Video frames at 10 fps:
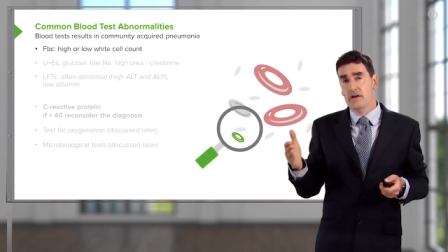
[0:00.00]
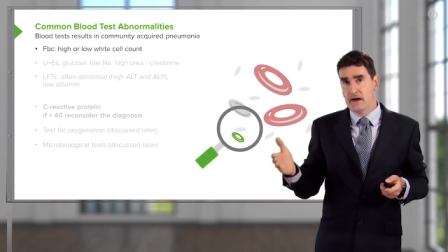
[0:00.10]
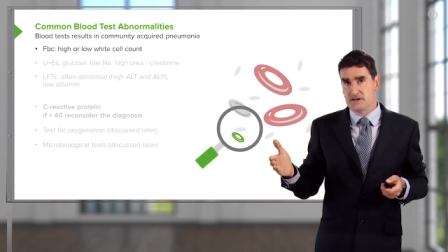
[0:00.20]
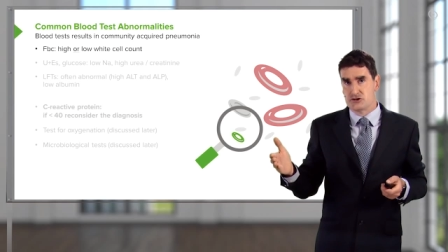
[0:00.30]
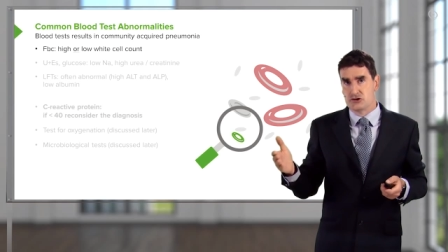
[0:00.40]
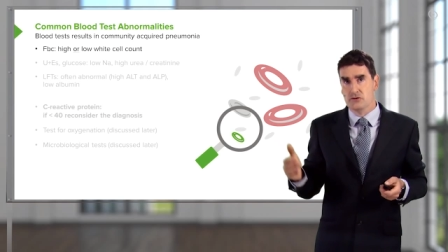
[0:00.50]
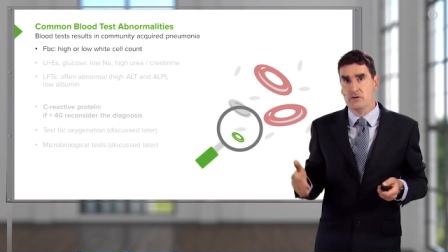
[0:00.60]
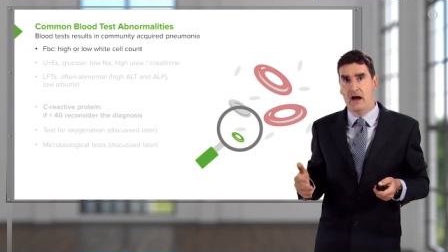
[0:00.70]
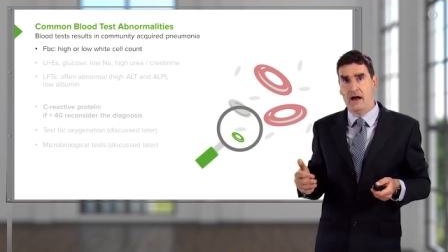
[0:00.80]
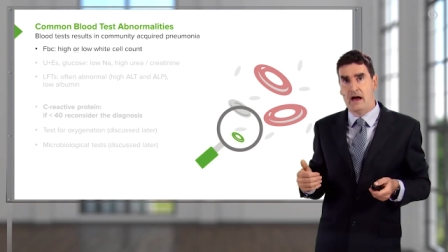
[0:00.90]
That's
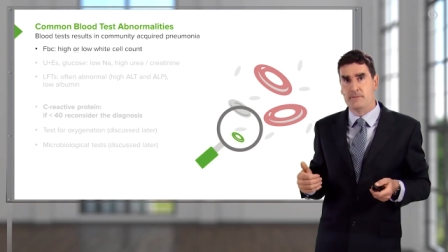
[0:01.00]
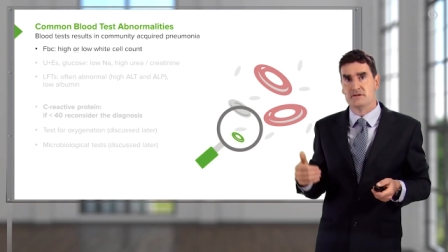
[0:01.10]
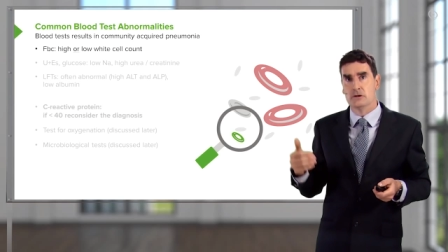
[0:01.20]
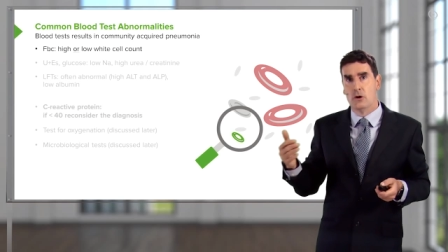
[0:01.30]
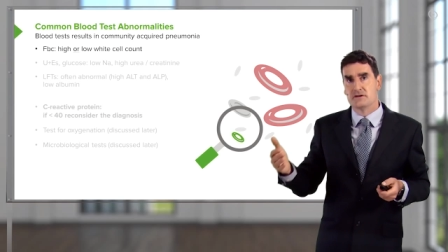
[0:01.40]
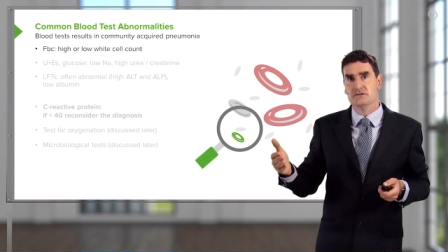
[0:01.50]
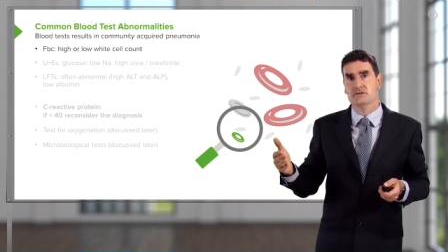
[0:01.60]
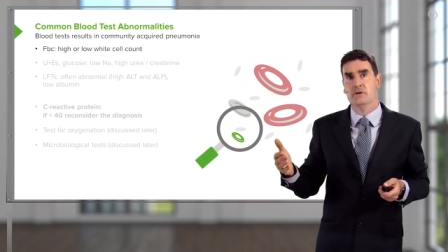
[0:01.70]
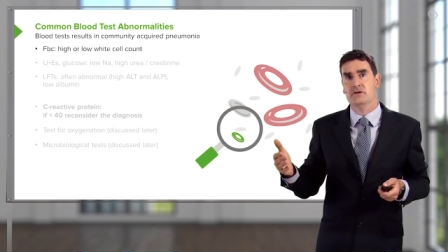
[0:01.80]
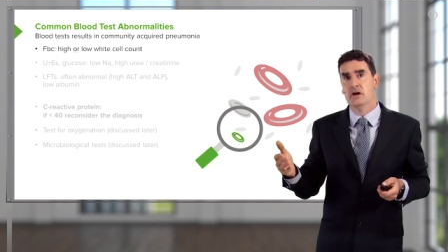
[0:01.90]
true. It happens a lot in
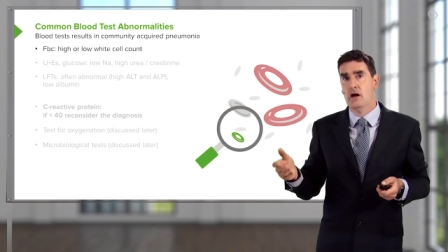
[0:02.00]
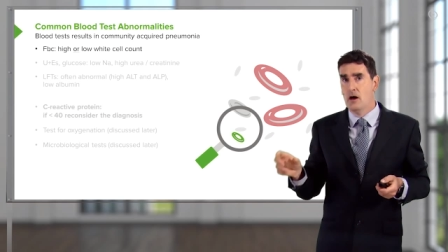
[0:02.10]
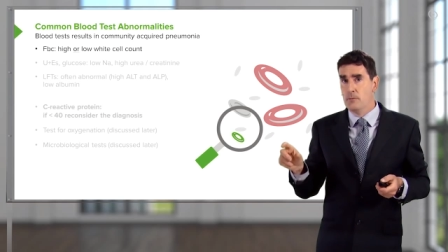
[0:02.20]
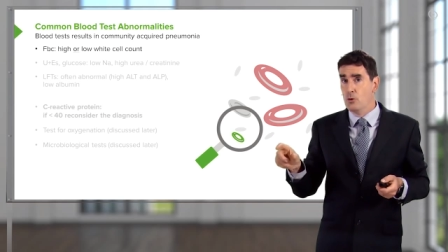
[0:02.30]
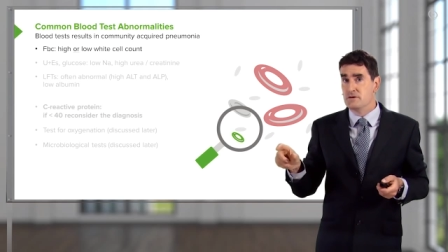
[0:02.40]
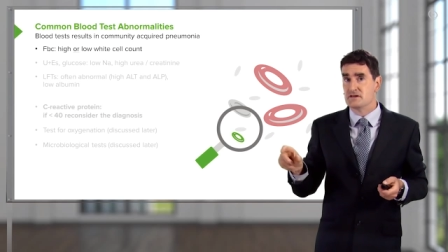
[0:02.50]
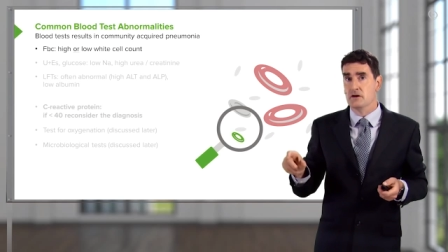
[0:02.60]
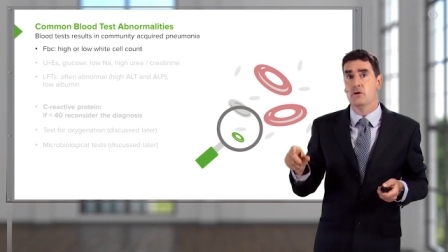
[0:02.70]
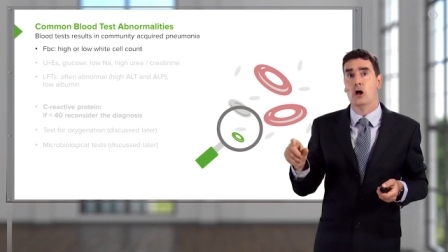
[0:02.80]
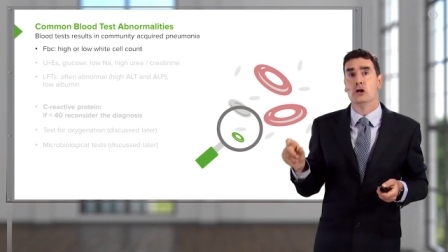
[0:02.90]
pneumonia, but
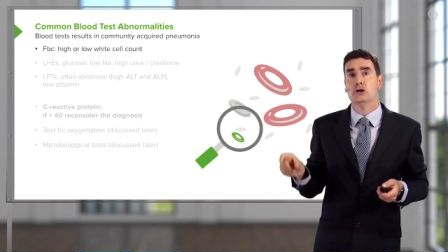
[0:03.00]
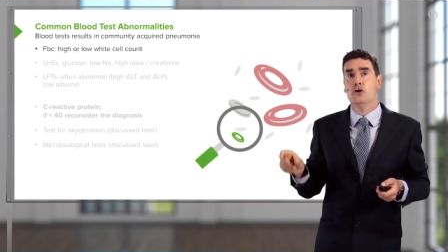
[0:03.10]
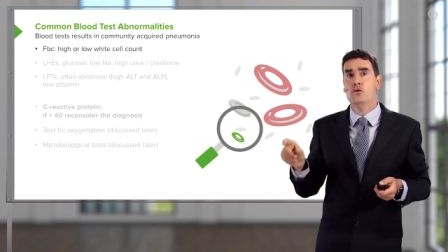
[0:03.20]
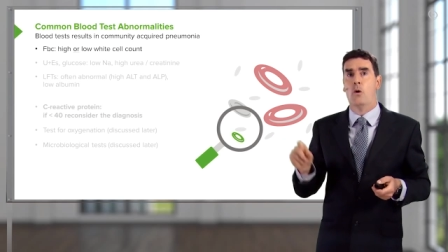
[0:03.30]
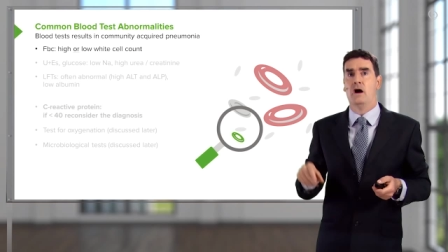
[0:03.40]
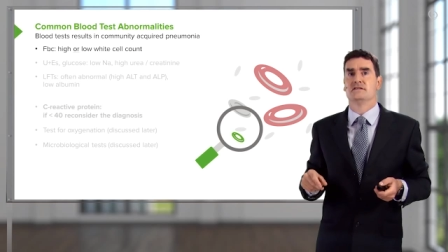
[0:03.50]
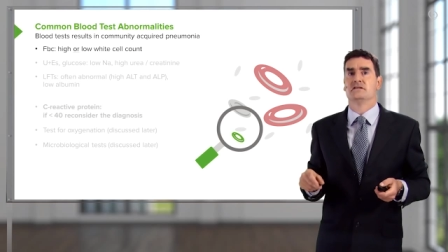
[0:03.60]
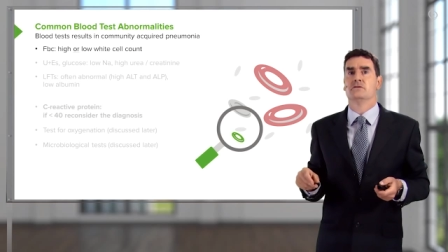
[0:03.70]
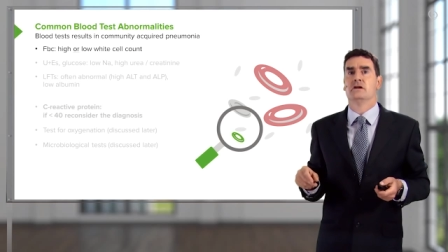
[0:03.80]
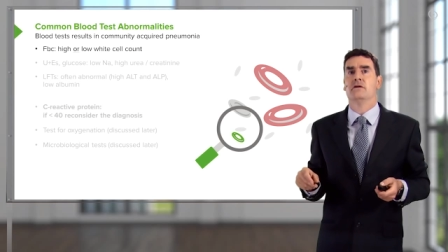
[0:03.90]
also a low white
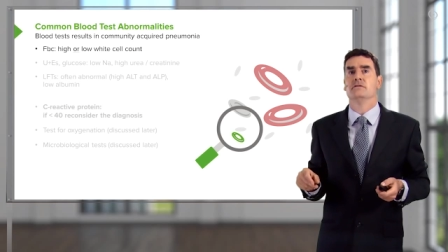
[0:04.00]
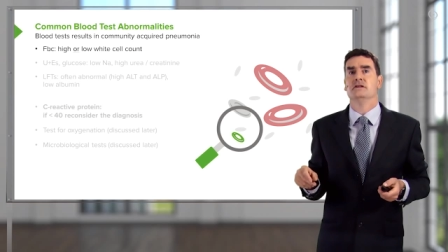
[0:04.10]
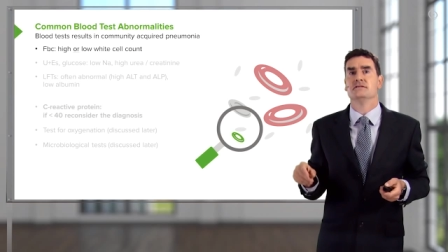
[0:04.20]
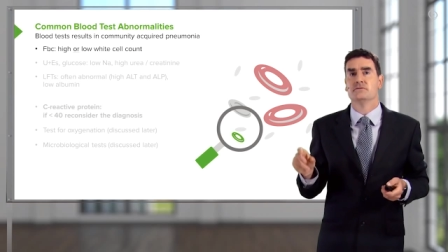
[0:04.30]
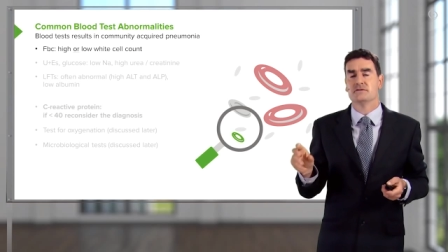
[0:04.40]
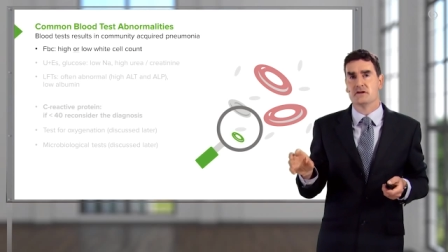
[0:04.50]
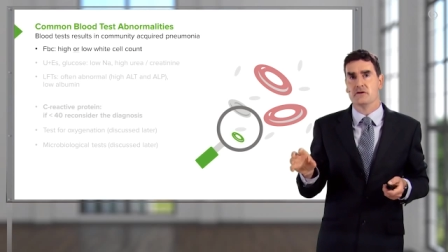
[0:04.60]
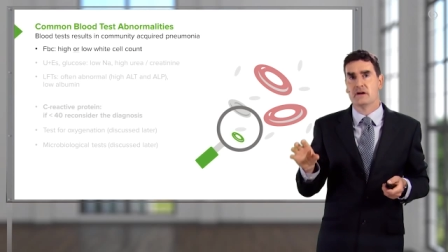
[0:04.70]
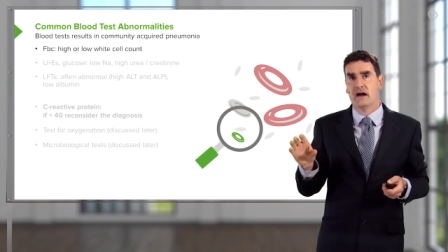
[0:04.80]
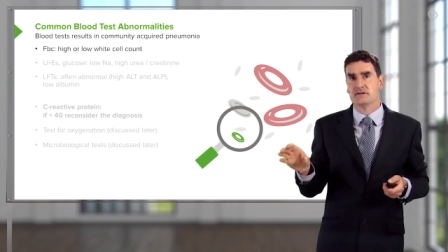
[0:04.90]
cell count is
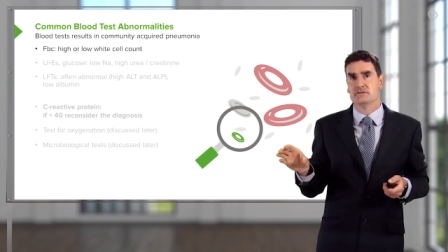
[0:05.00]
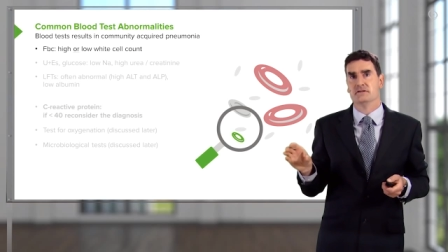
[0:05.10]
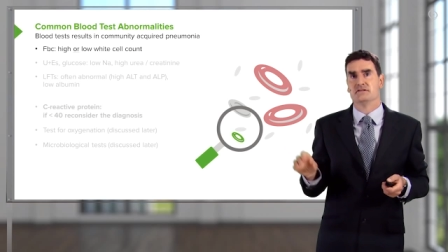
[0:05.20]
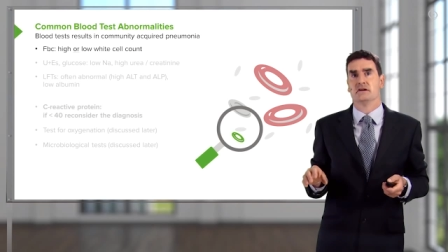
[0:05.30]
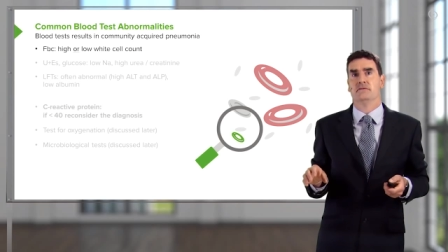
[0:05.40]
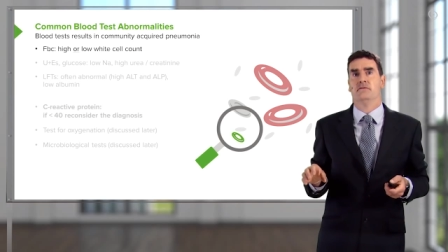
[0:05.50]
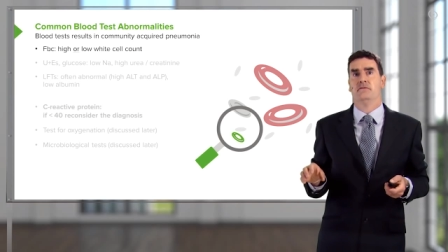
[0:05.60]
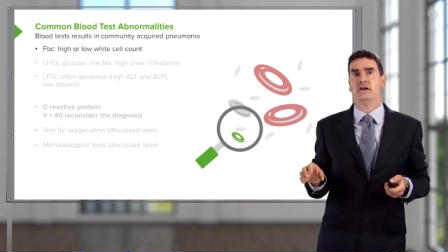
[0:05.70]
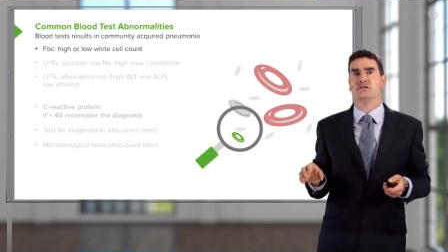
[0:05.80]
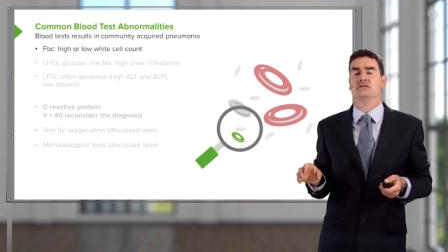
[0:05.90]
also characteristic of
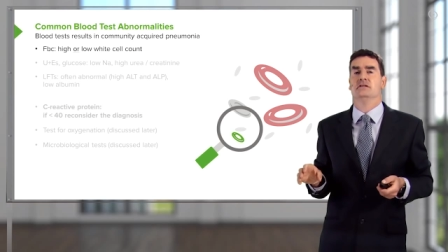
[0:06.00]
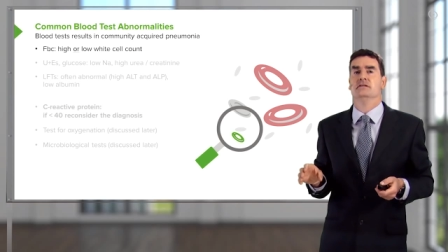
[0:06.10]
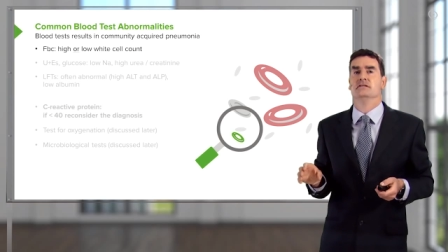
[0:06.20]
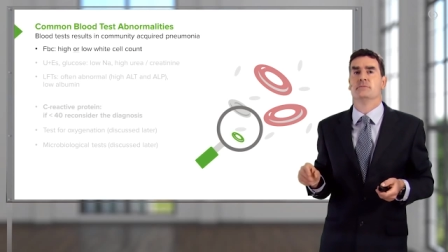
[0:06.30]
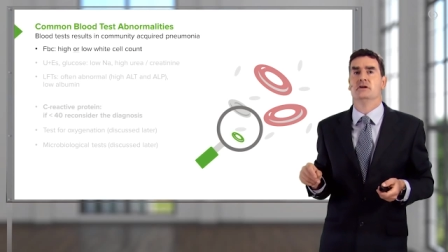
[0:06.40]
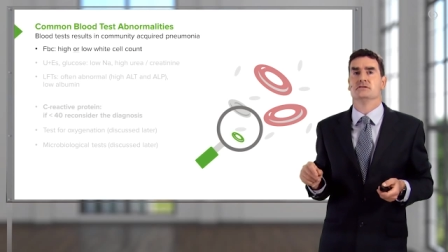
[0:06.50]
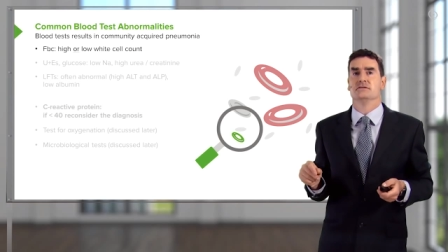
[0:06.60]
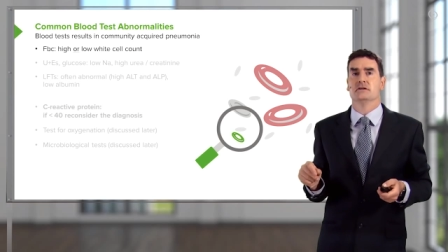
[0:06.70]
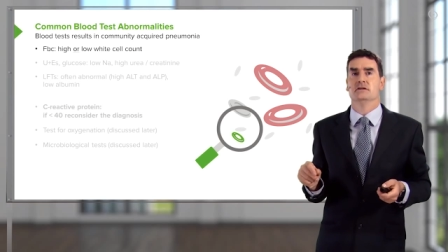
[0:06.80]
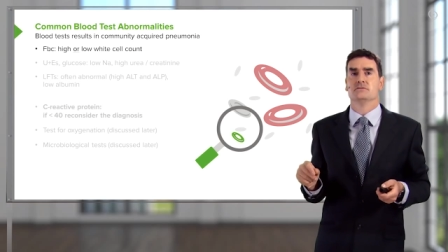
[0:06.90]
infection in these
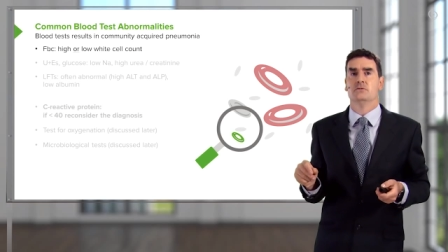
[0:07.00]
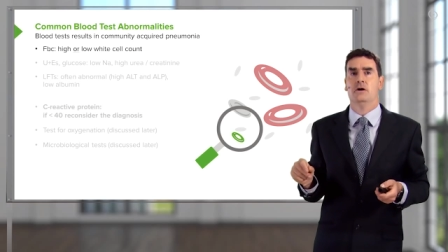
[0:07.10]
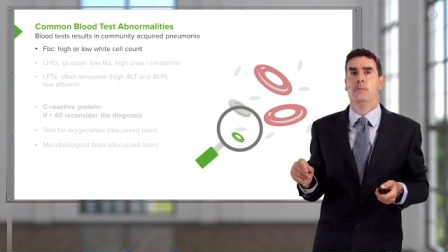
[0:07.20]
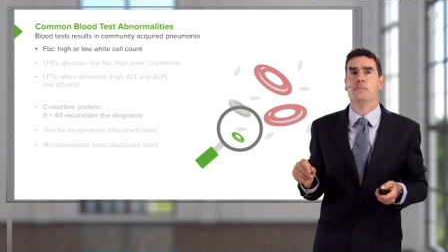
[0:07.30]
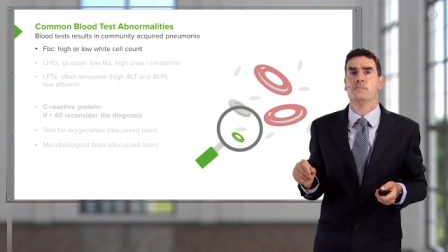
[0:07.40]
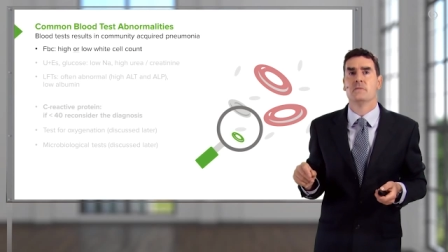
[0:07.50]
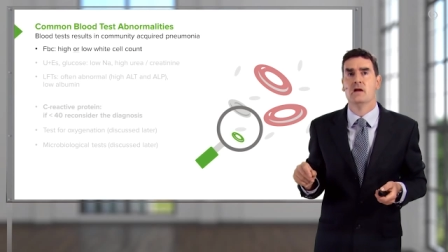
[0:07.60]
patients as well.